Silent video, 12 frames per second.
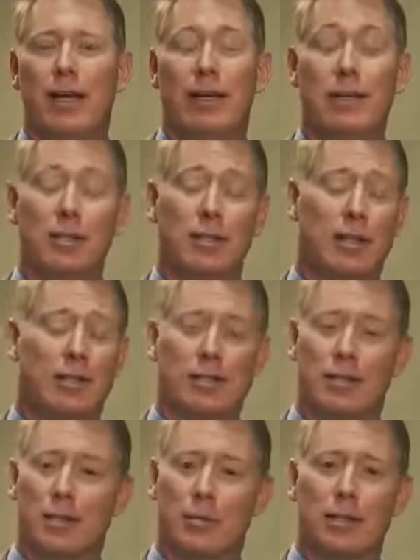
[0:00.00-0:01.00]
Initially, I
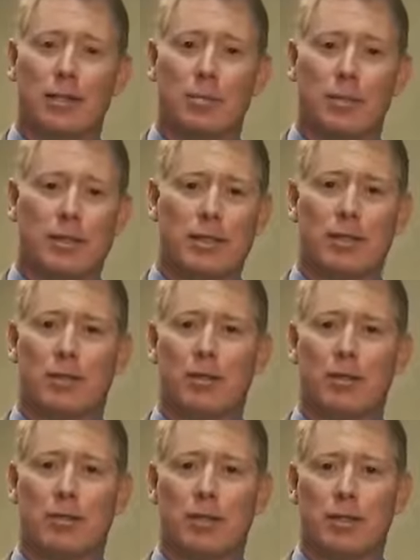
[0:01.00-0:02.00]
just thought, well, it's
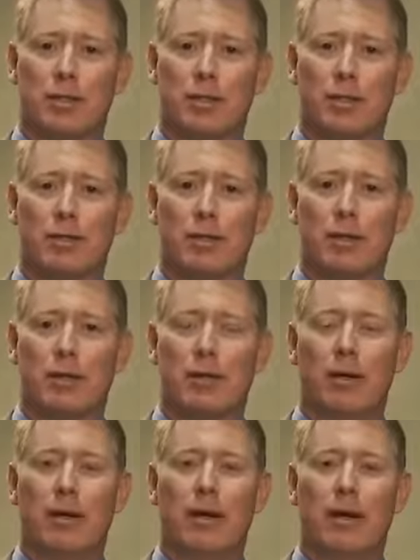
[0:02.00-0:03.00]
placebo, it's
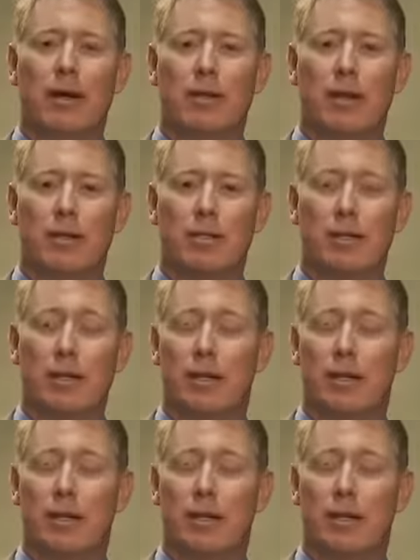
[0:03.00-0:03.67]
placebo. And then I